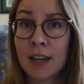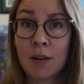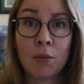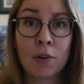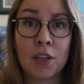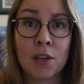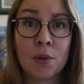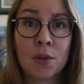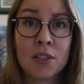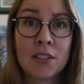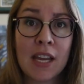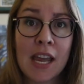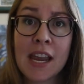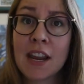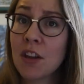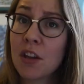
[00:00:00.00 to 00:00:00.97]
get what you were
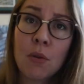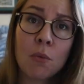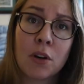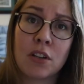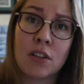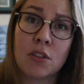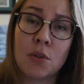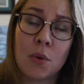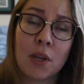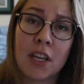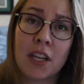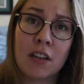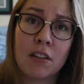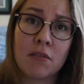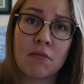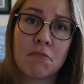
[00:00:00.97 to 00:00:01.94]
saying and you weren't
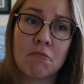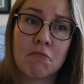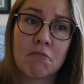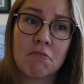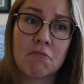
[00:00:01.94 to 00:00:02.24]
doing it